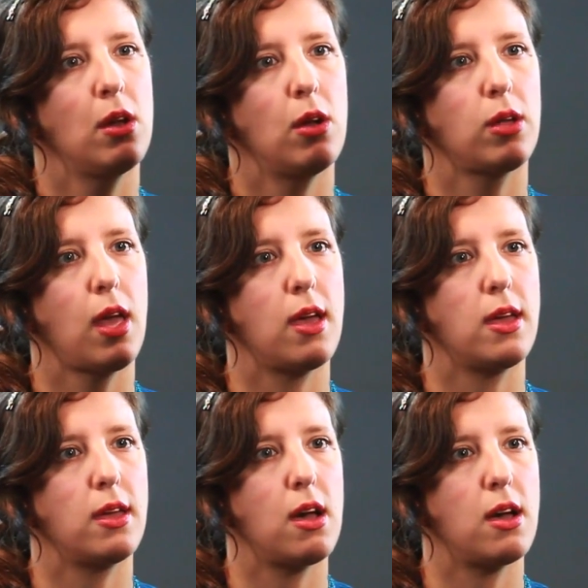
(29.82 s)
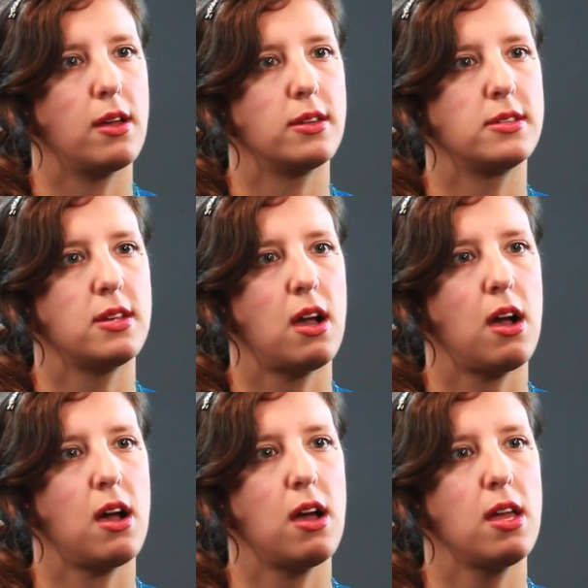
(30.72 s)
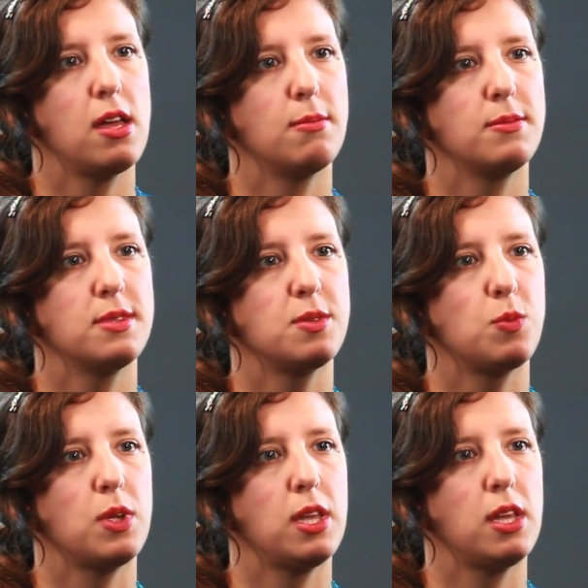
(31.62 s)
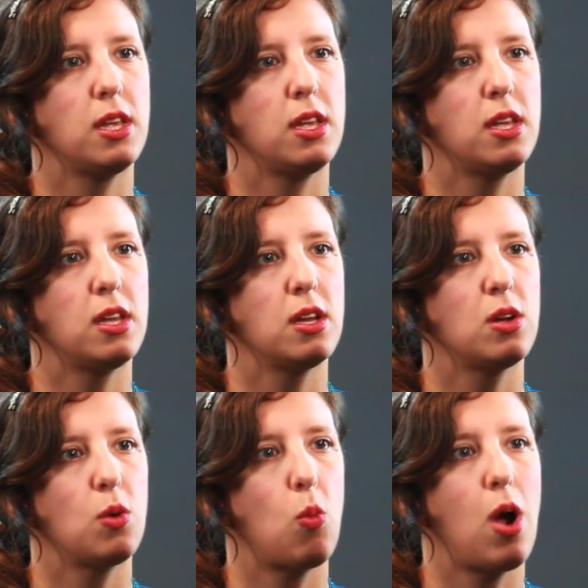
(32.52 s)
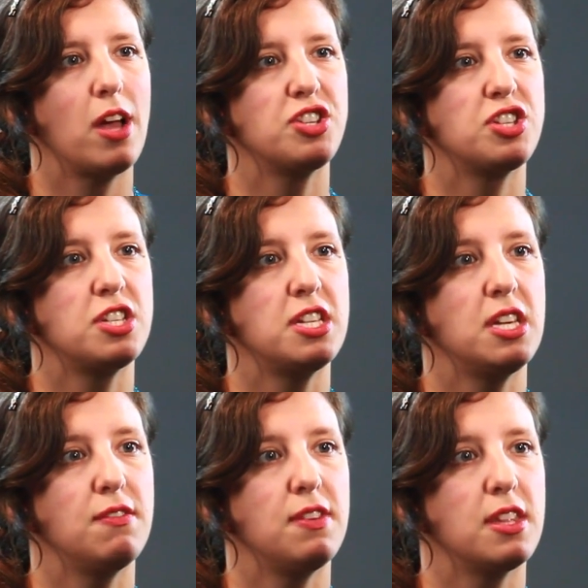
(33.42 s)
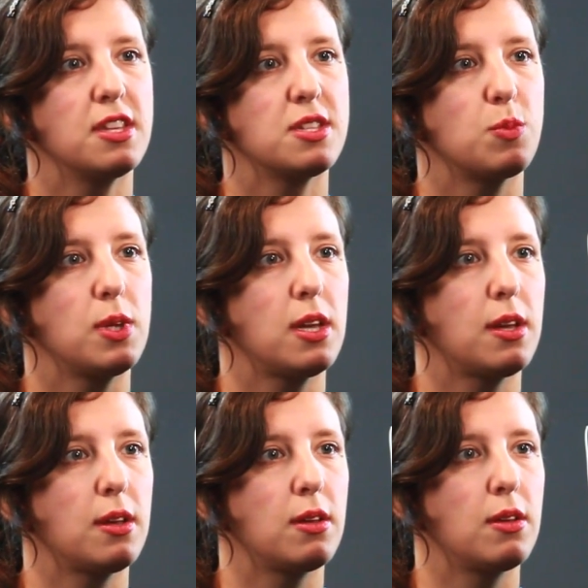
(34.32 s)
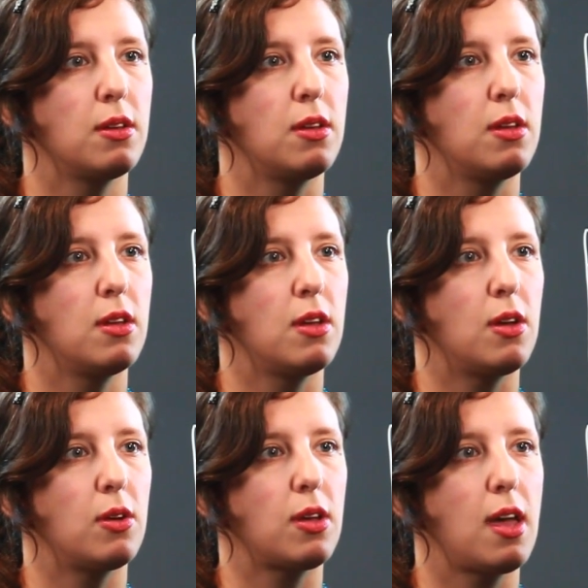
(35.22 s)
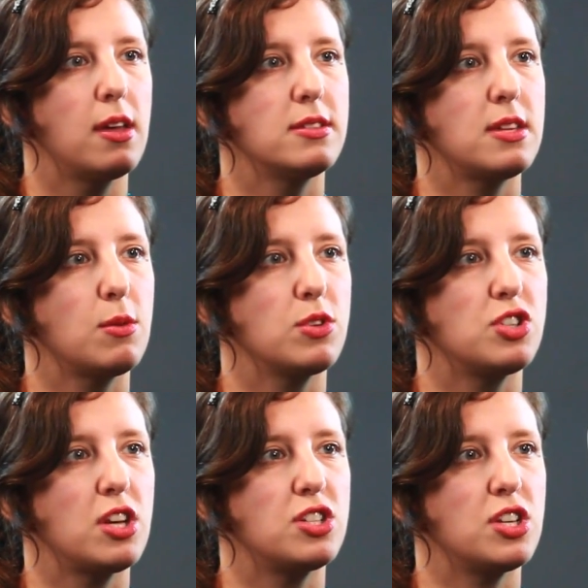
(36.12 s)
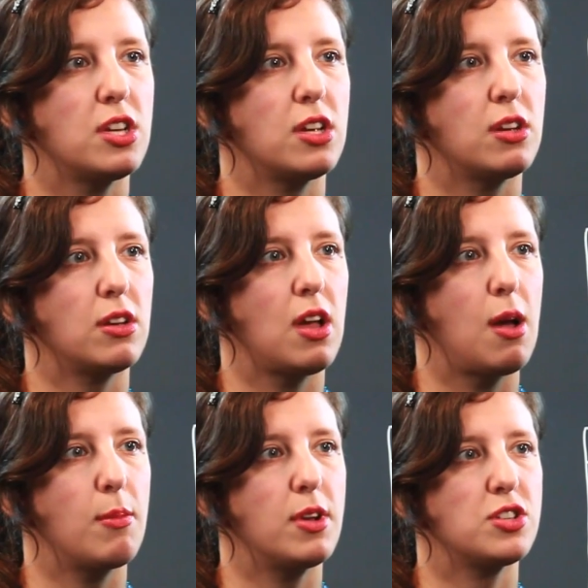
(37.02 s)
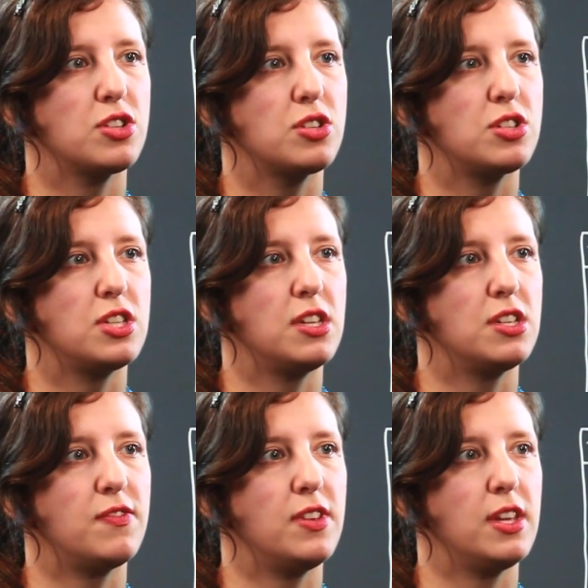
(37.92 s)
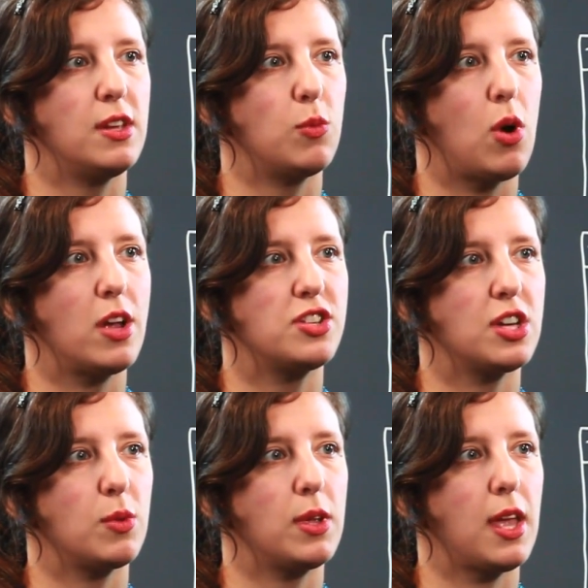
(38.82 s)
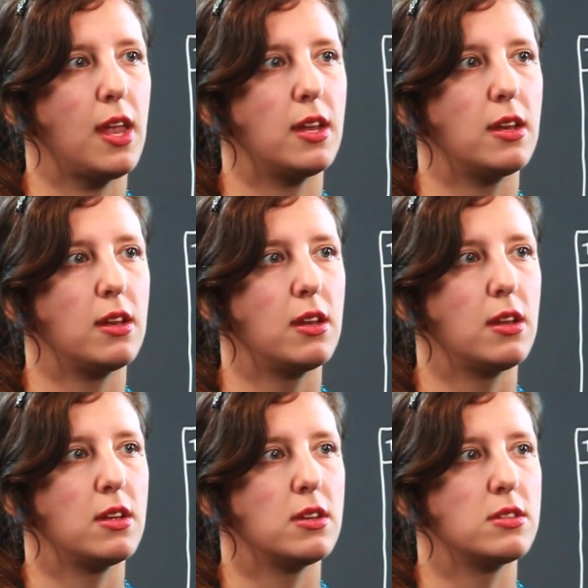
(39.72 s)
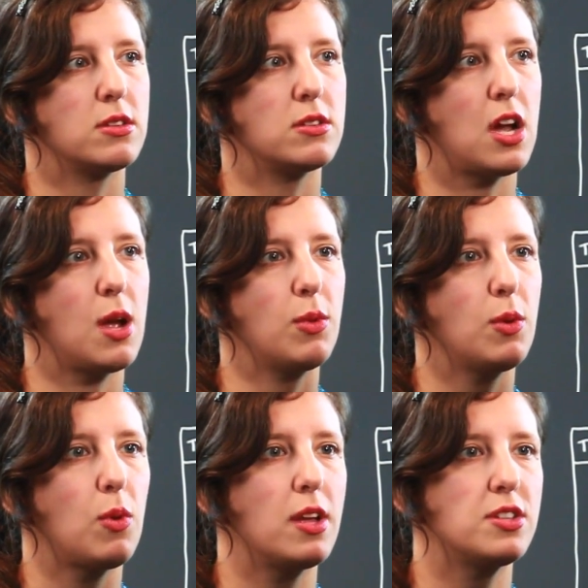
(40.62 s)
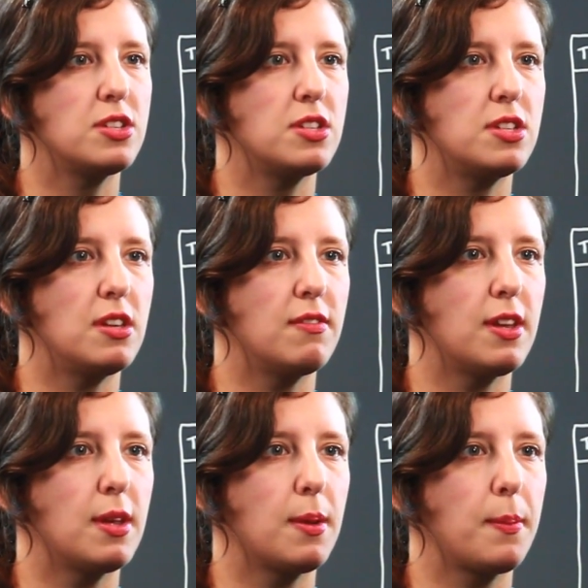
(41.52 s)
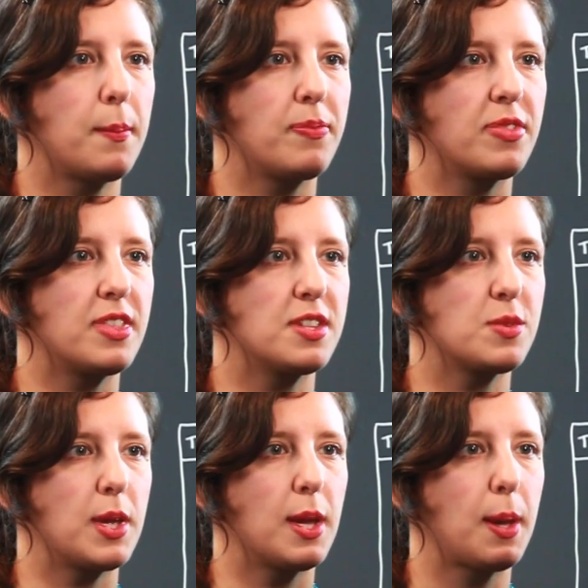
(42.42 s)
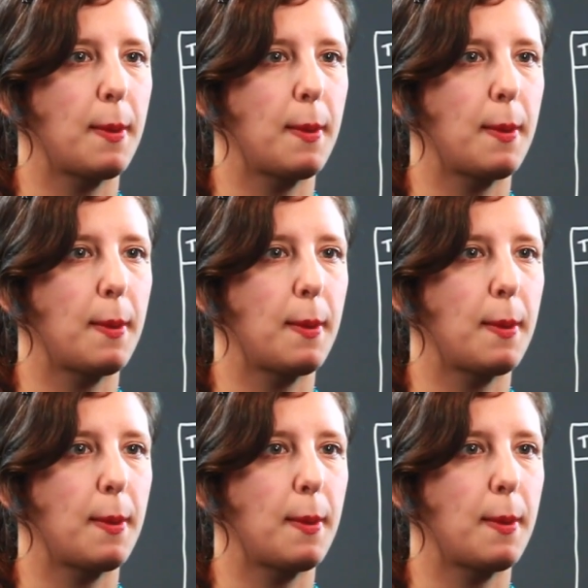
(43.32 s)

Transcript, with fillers: okay, uh, times we watched TV this week. Okay, say we're judging how much TV watching we get in. So time we watched TV this week.